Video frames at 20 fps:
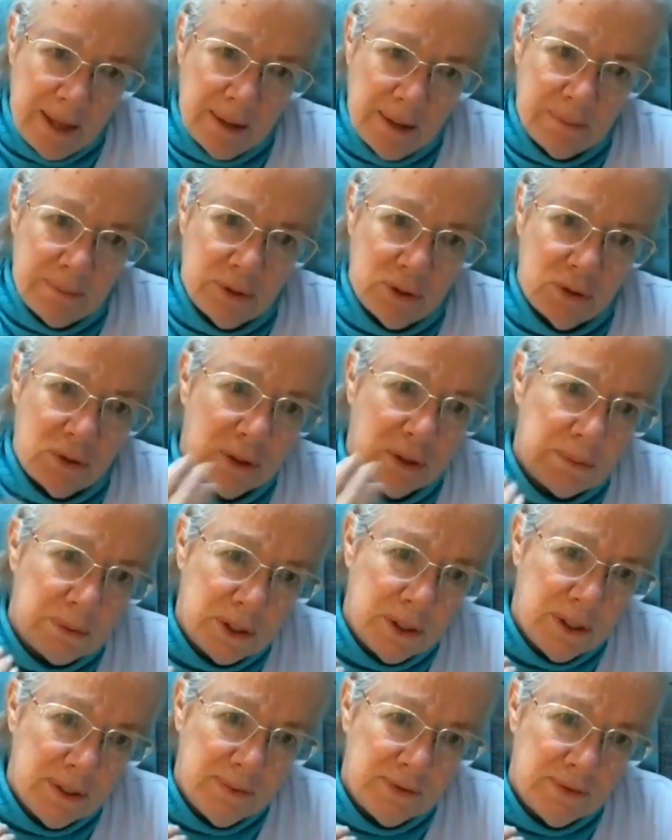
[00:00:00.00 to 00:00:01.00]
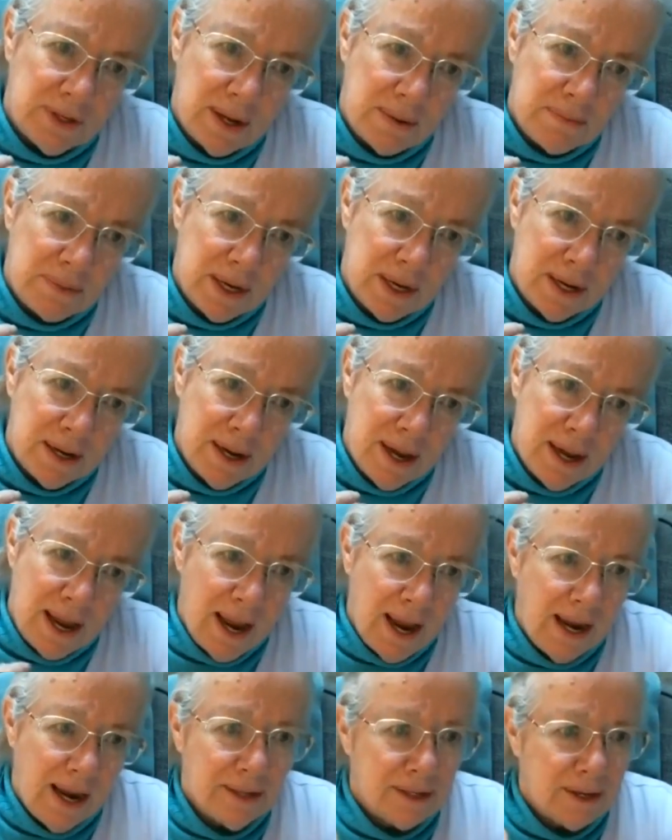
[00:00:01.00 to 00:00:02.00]
absorption of something,
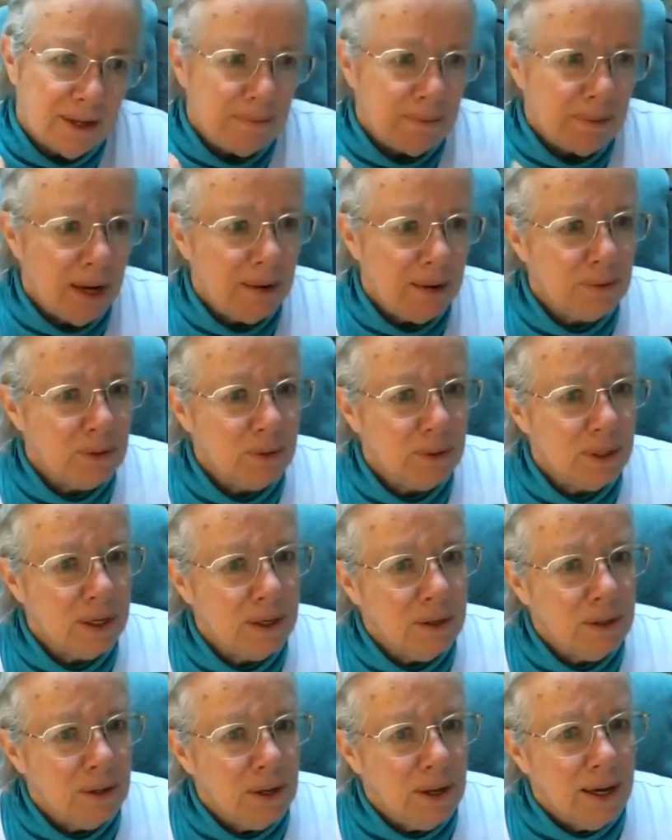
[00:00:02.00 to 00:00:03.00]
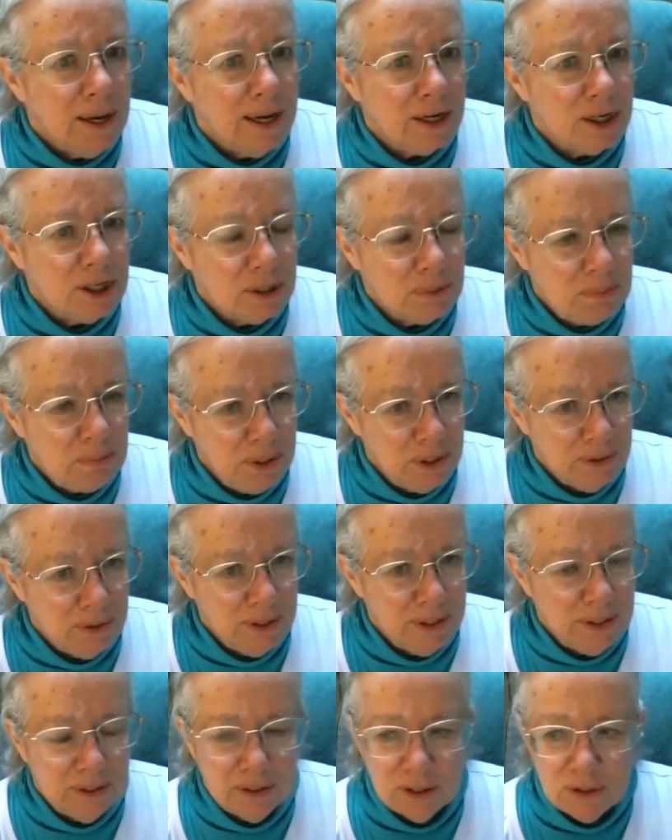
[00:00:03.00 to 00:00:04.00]
and sometimes we
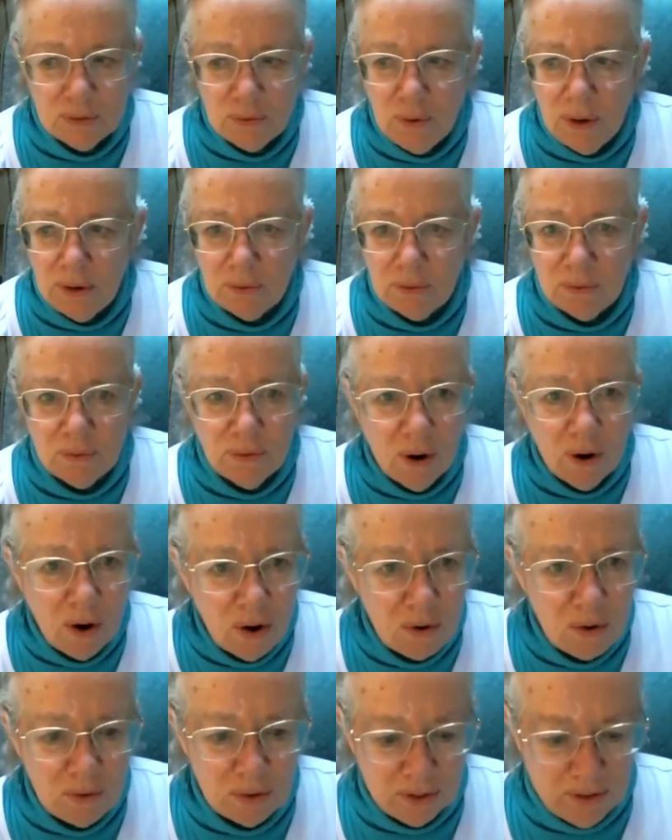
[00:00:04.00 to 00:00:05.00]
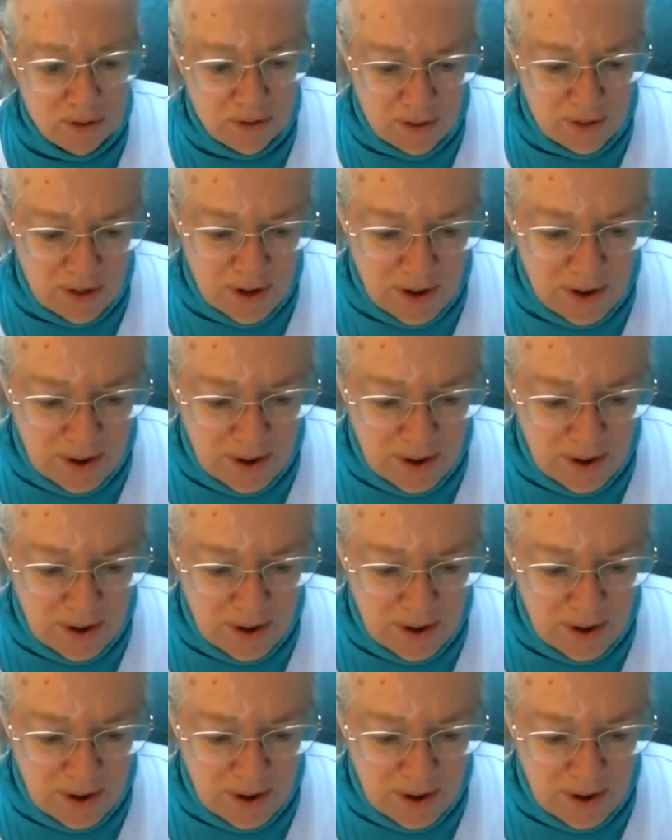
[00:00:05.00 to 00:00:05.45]
experience what Ro was